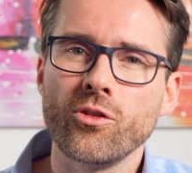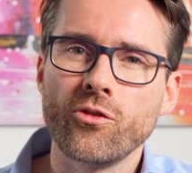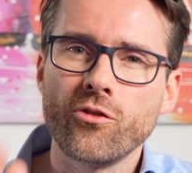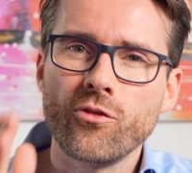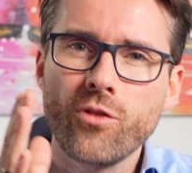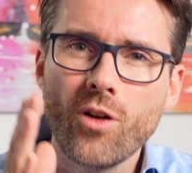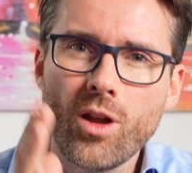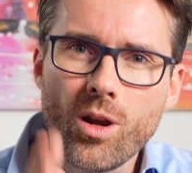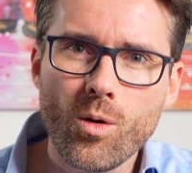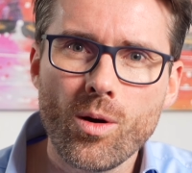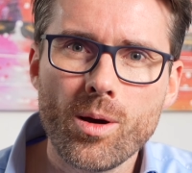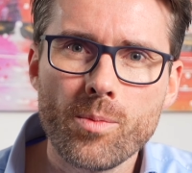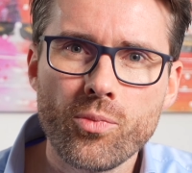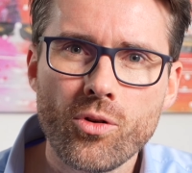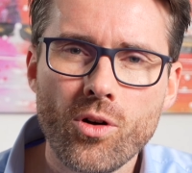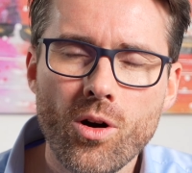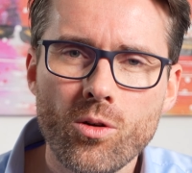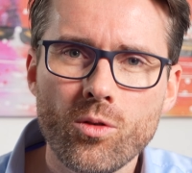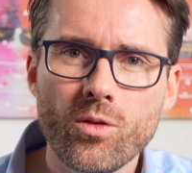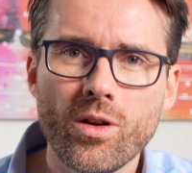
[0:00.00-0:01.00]
you follow a
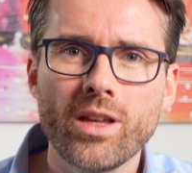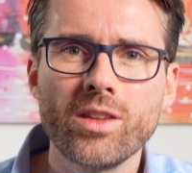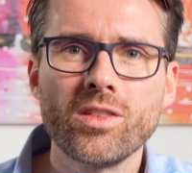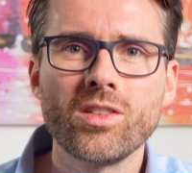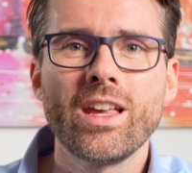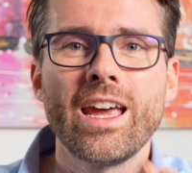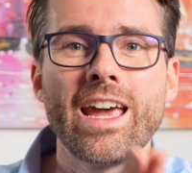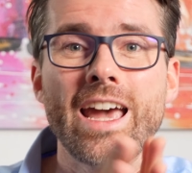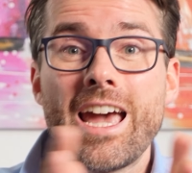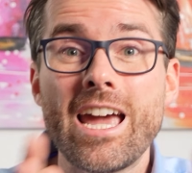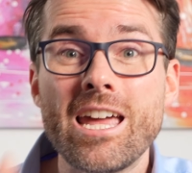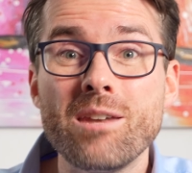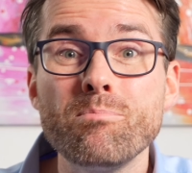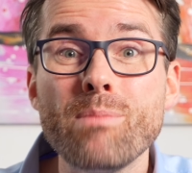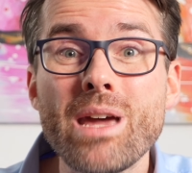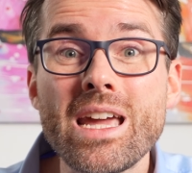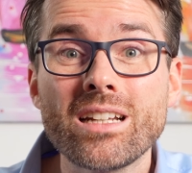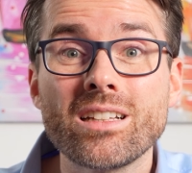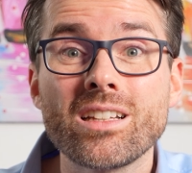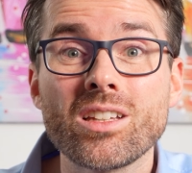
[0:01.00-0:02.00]
progress and
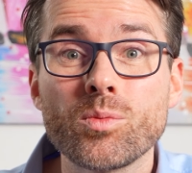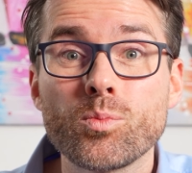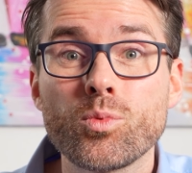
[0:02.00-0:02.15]
make this